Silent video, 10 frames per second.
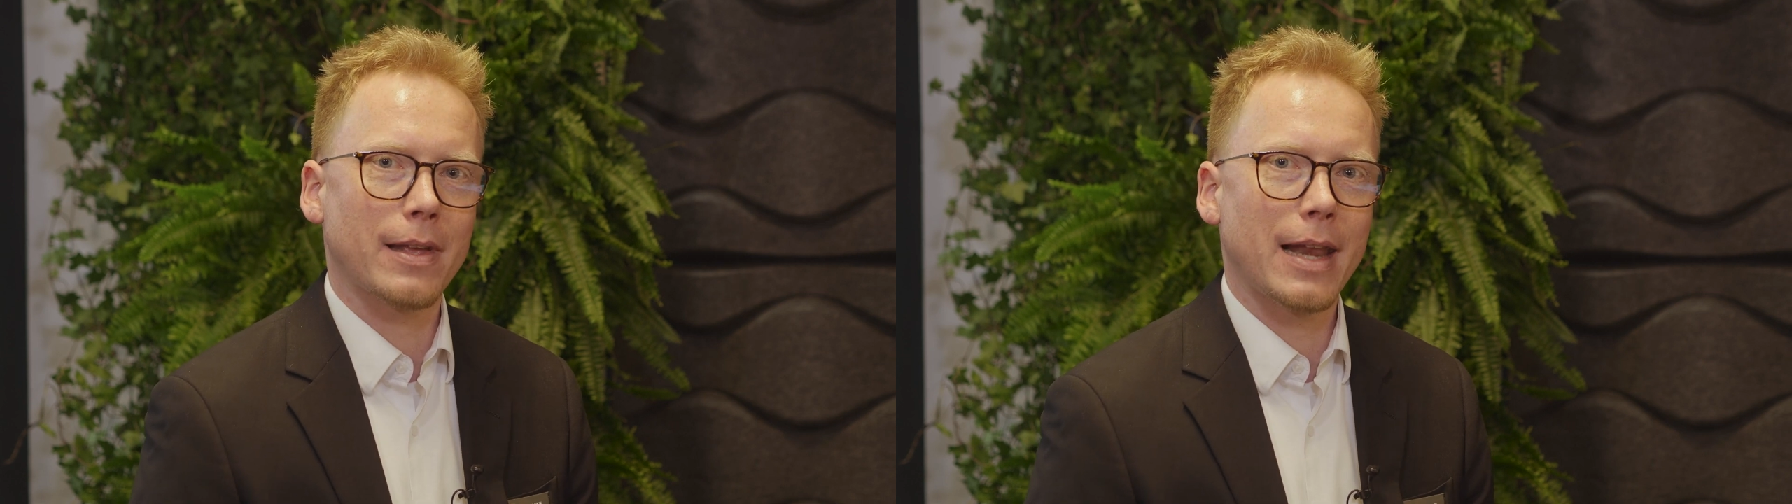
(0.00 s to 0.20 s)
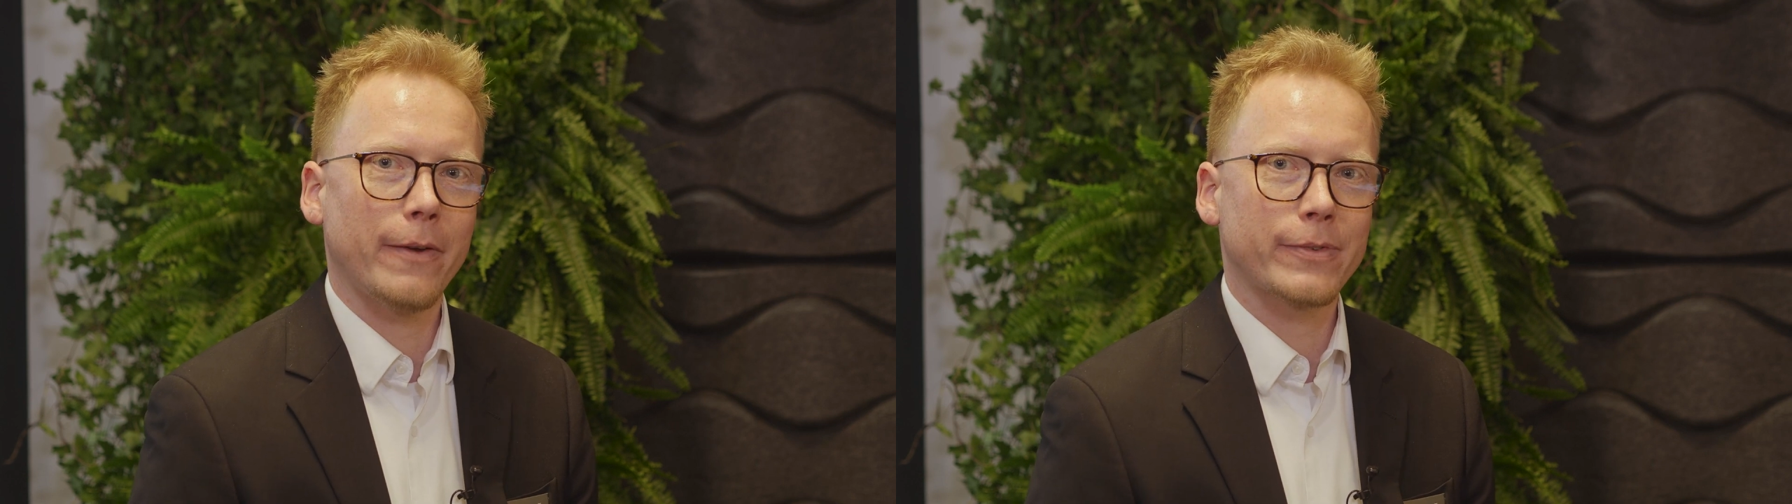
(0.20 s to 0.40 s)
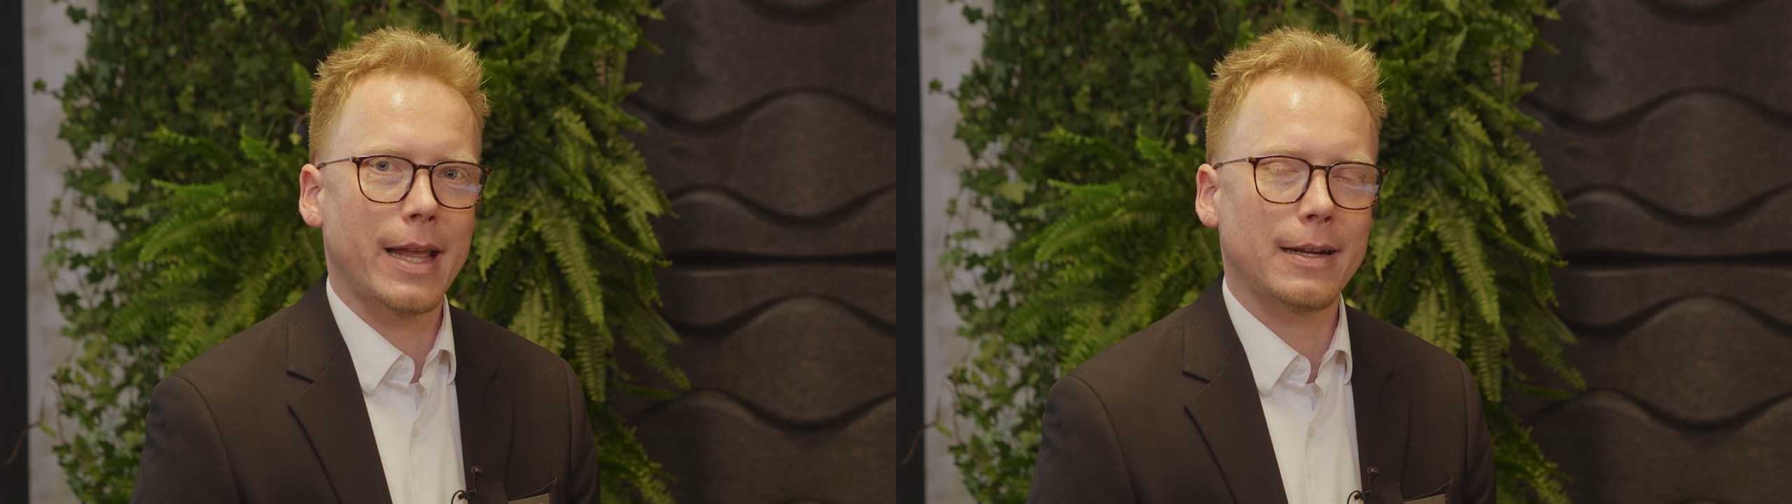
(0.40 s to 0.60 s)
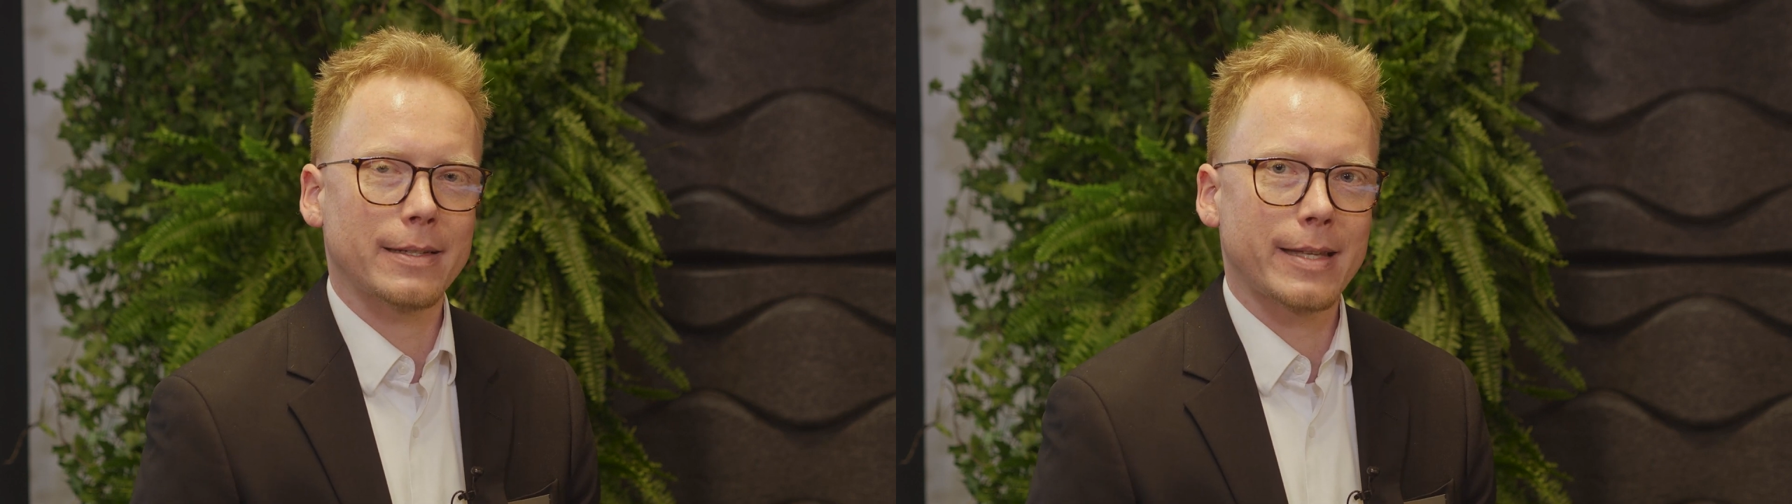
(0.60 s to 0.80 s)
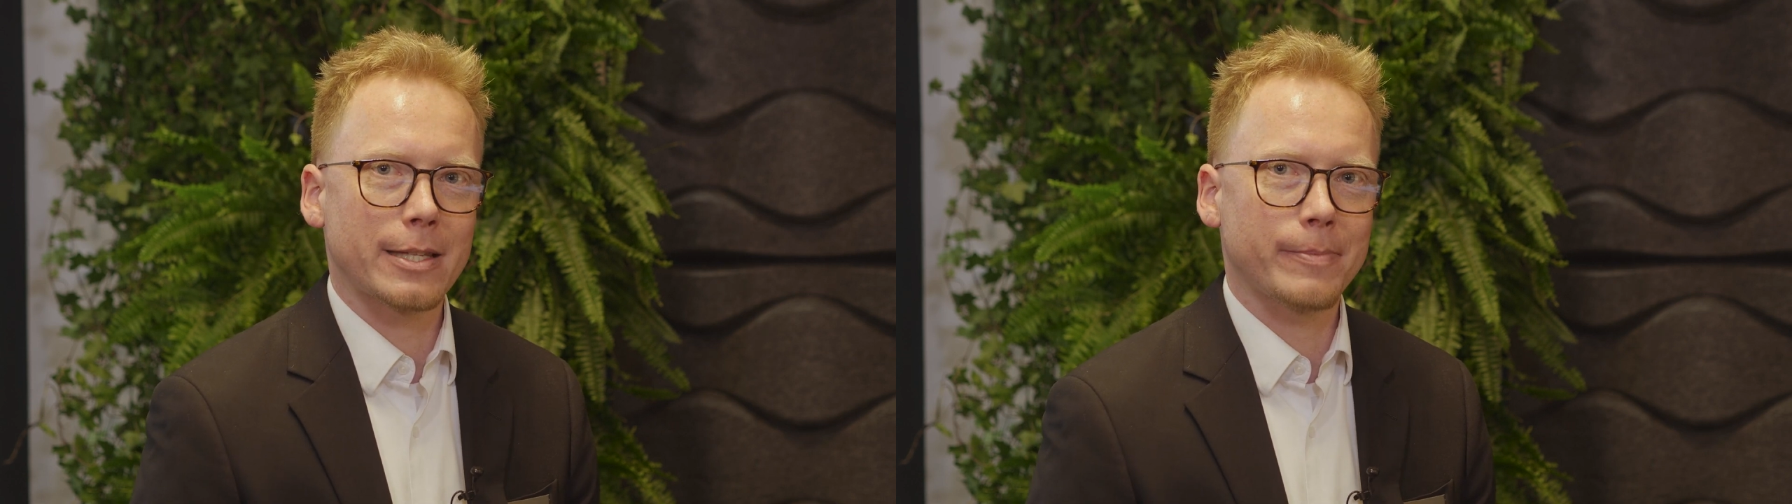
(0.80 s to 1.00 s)
the life cycle
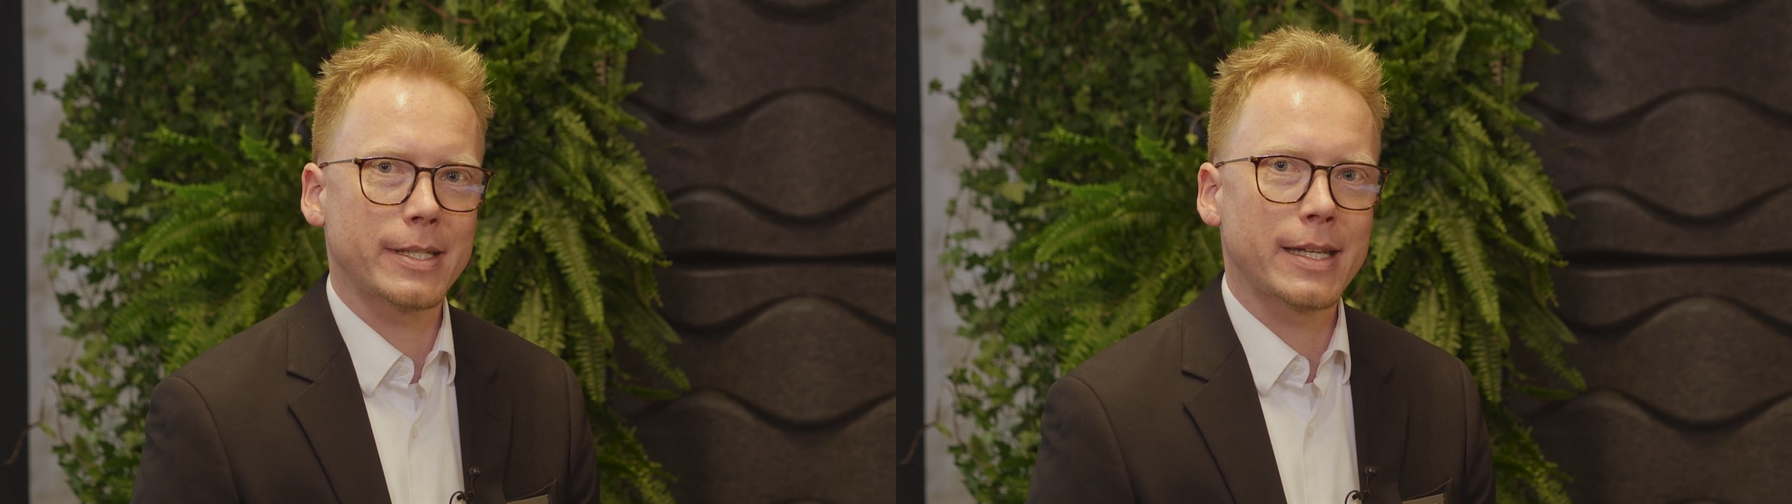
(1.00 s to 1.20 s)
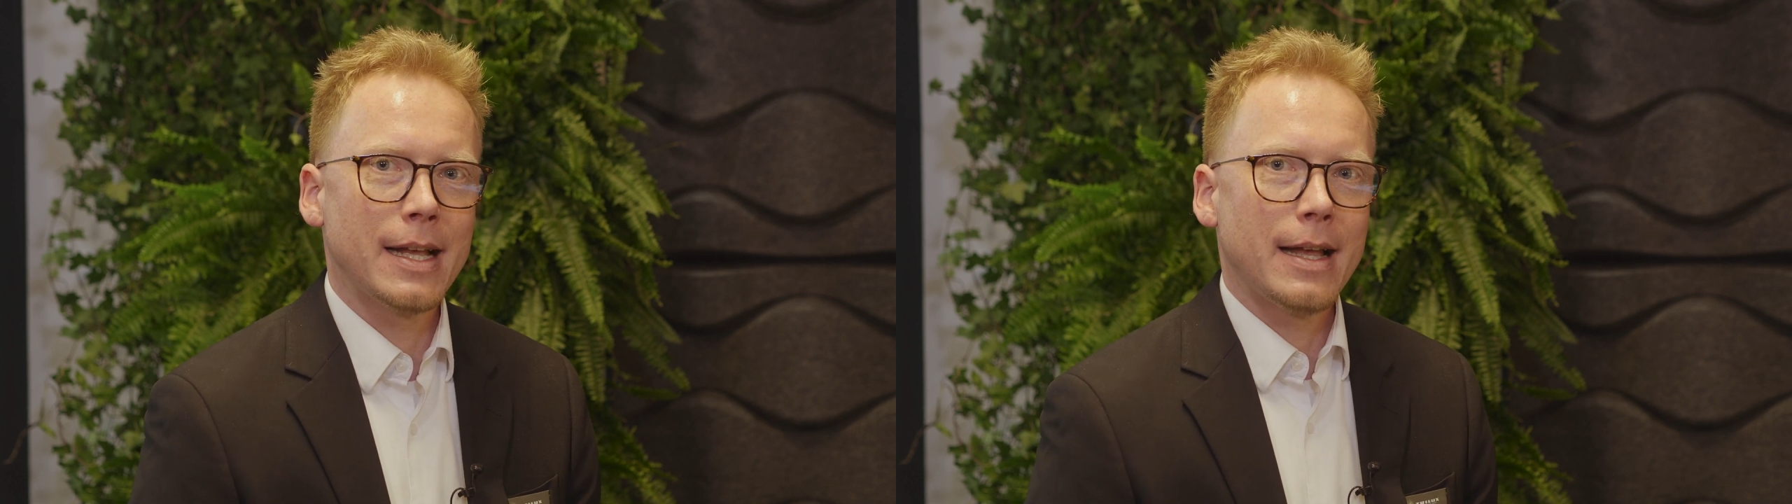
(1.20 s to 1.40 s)
assessment